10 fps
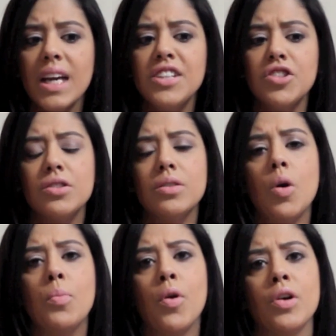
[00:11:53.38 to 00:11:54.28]
it's just
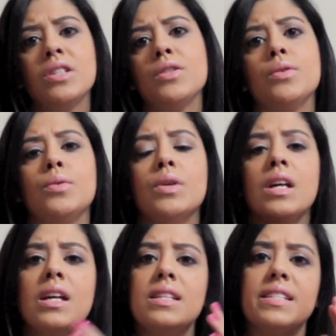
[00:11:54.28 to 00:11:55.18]
so important to
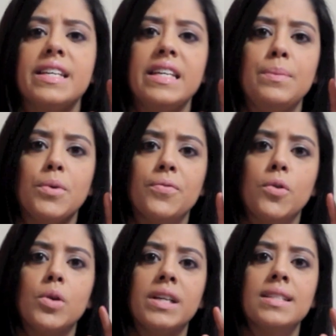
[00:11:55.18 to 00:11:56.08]
keep your
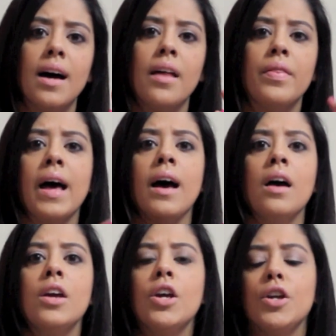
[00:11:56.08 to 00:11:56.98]
focus on
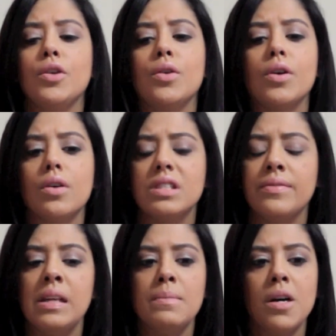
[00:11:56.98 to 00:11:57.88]
that. You know, girls
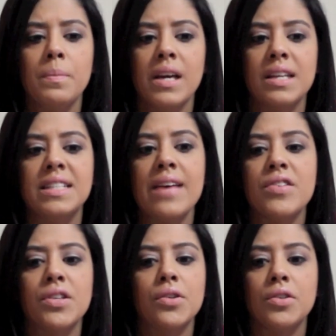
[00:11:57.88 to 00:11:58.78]
have emailed me and said
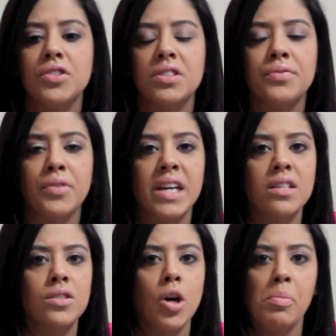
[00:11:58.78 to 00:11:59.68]
that they're just afraid
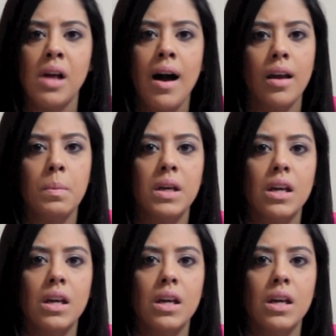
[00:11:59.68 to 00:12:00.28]
to start blogging